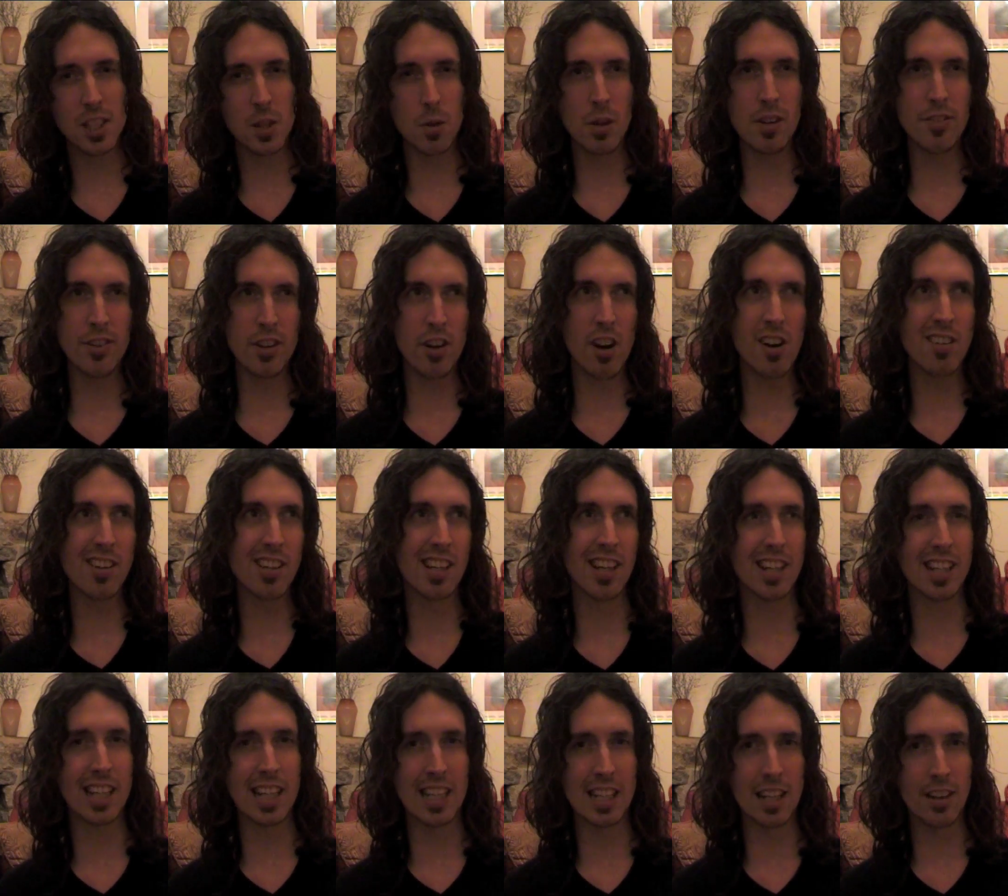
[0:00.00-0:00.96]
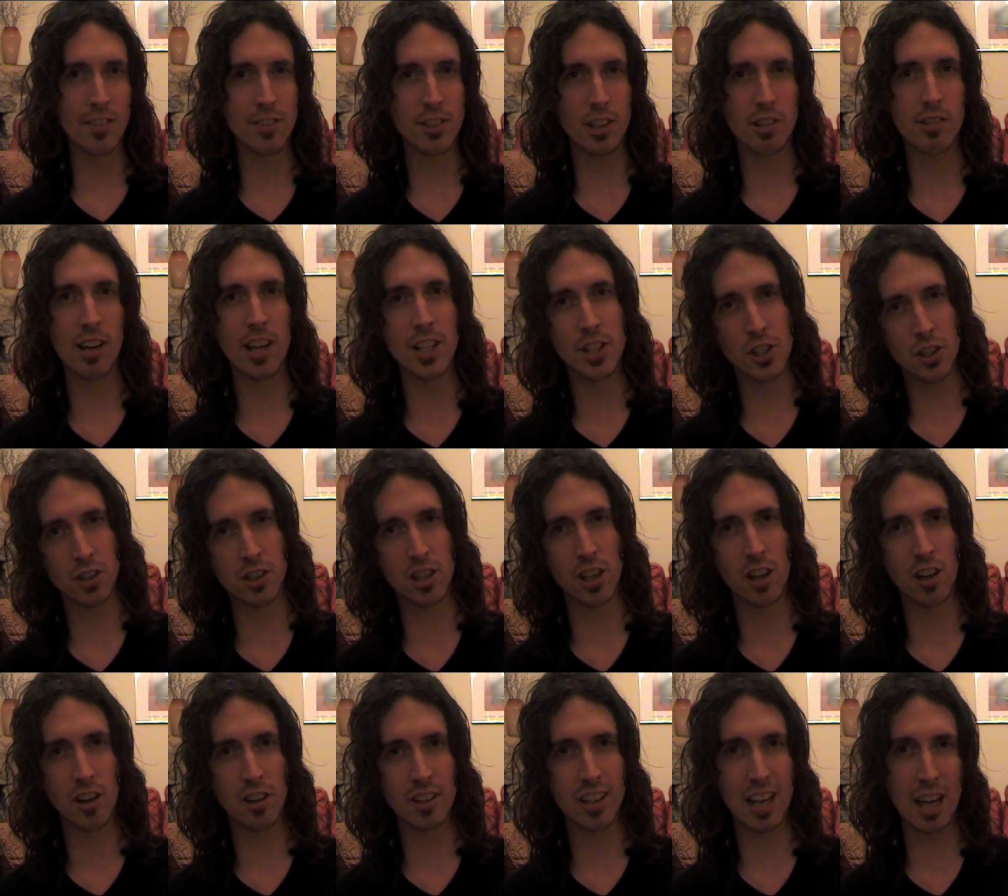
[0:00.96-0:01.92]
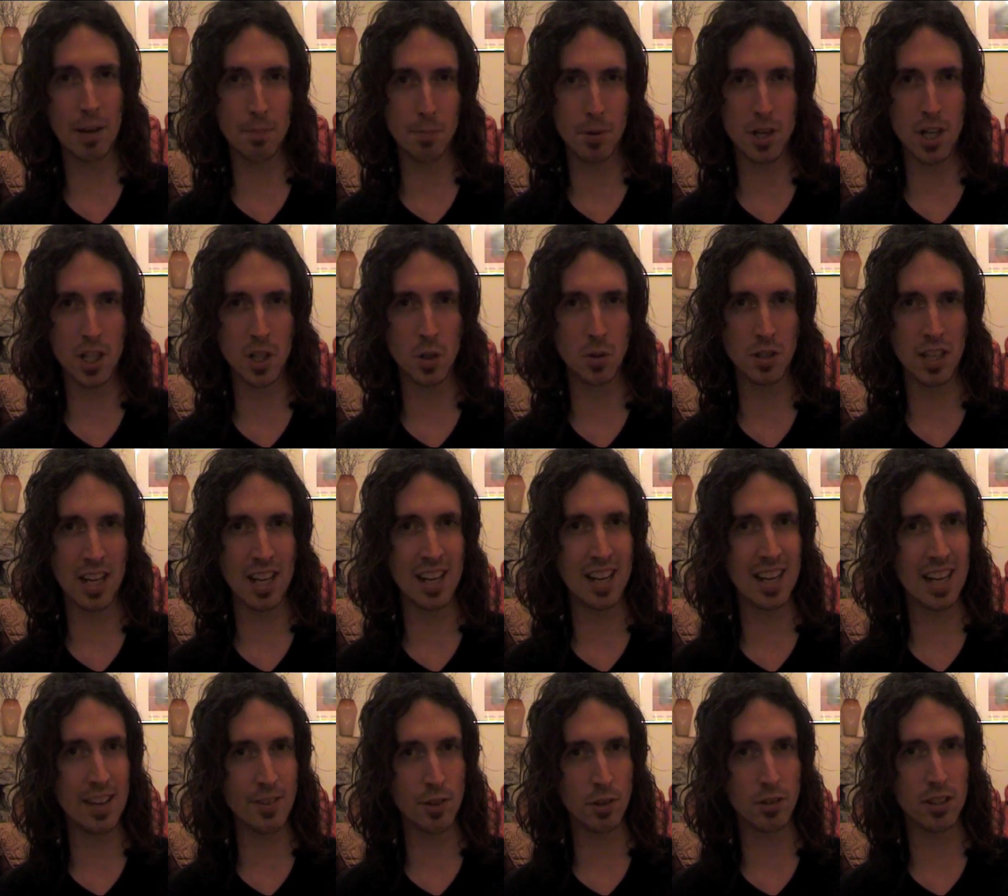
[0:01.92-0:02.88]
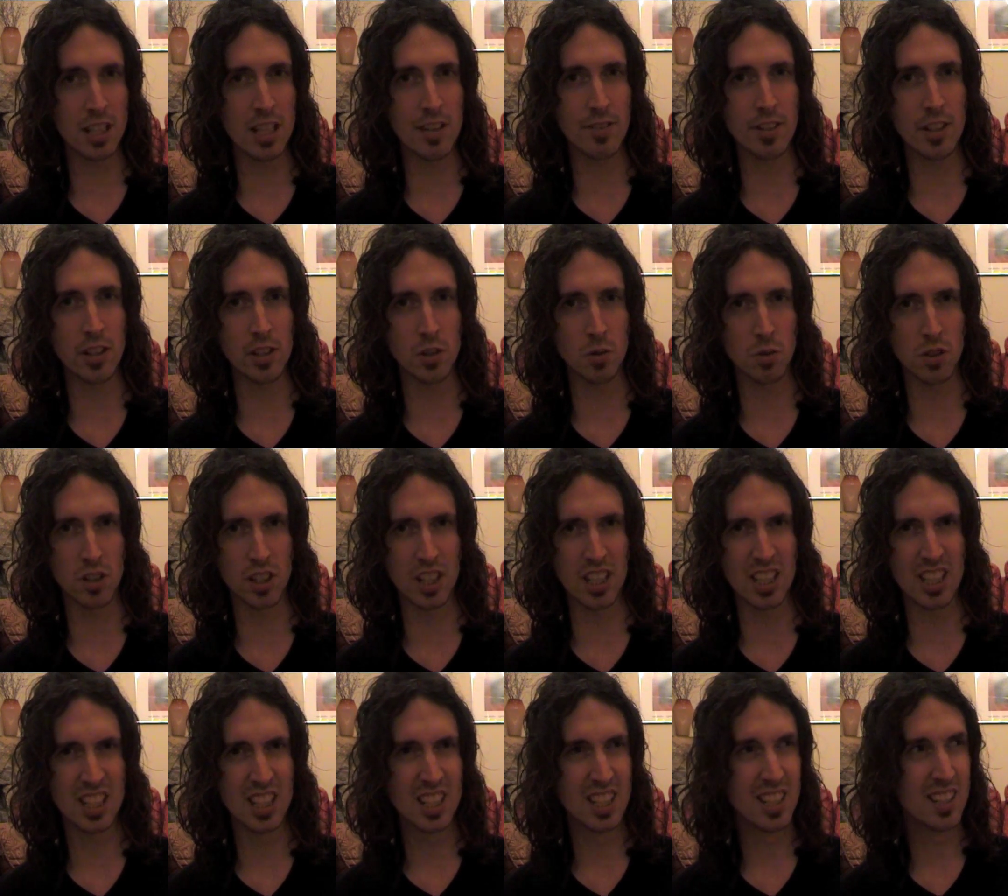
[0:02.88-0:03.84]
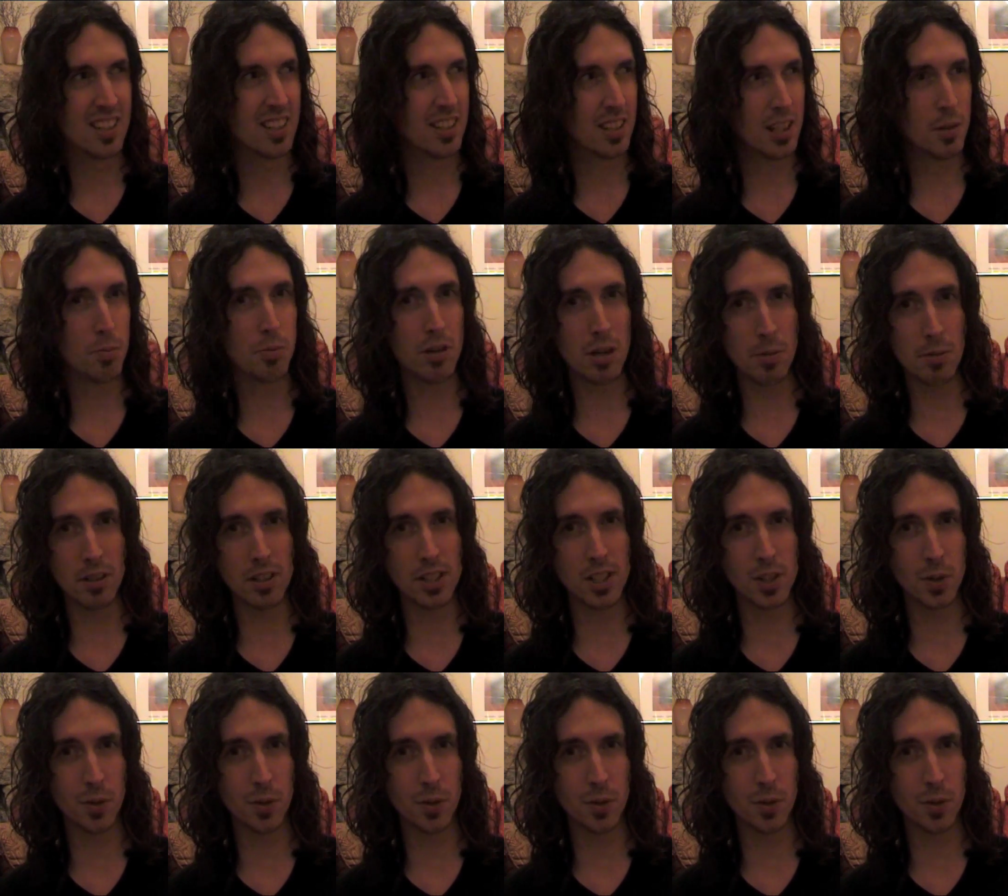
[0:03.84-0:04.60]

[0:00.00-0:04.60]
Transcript: So if you are unlucky enough to crash your car, get burgled and leave your TV on all night, you're pretty much